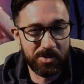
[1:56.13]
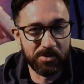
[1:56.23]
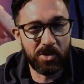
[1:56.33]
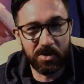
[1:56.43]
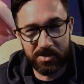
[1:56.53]

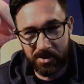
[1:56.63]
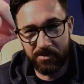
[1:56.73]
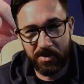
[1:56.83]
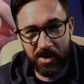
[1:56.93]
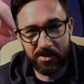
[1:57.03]
talking to the
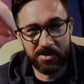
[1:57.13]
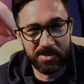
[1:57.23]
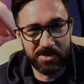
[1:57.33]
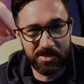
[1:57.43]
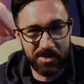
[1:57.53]
father and his
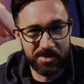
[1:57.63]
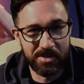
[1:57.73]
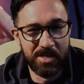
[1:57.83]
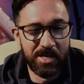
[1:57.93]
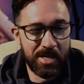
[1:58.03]
son.
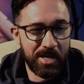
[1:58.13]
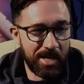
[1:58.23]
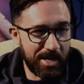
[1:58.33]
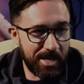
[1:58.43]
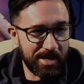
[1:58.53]

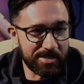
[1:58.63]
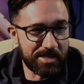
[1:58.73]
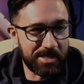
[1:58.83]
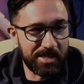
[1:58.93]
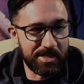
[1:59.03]
I asked the
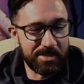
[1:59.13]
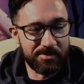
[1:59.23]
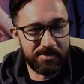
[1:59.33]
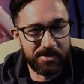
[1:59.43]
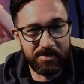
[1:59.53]
kid
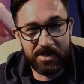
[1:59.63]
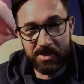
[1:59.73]
if he